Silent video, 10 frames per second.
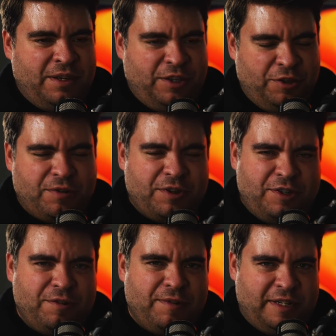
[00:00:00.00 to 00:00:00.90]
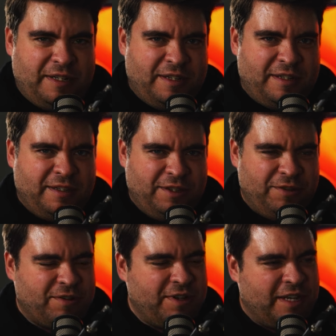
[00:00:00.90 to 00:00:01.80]
you could do it.
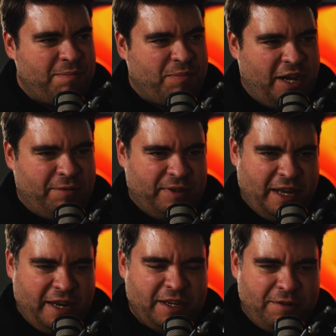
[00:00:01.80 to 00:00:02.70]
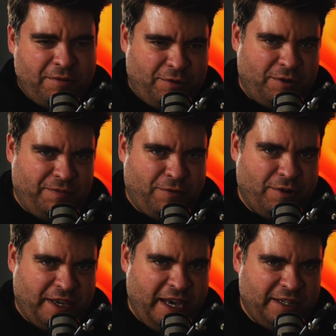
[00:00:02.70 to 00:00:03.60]
You could get by with that. It can record
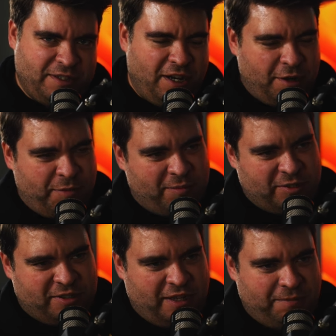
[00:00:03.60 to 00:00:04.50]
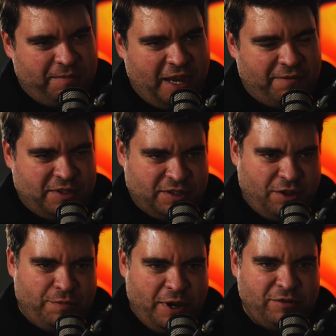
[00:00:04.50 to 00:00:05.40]
4K. It's not going to be able to have the
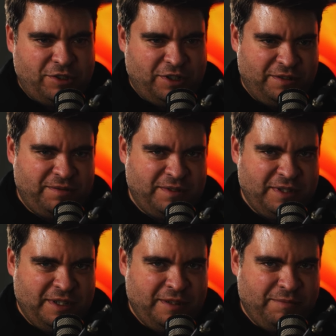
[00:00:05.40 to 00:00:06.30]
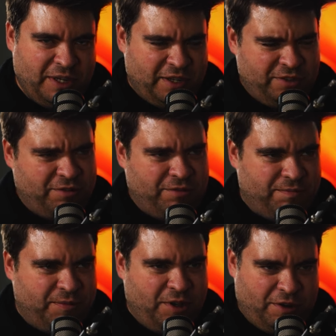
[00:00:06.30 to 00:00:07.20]
slow motion because
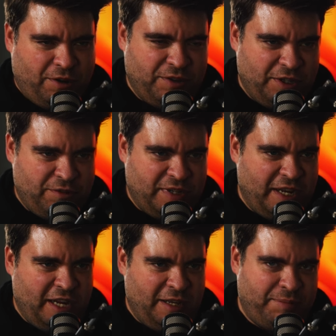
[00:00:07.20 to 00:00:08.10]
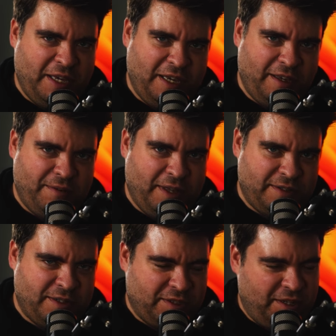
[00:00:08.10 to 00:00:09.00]
you can only do 1080p
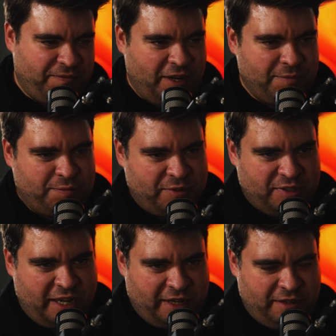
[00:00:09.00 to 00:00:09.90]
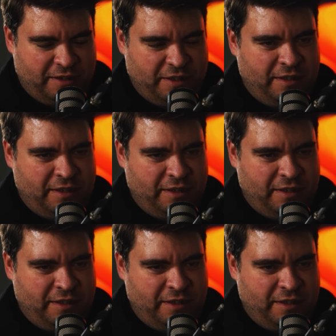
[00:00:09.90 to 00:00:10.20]
at 60 frames per second.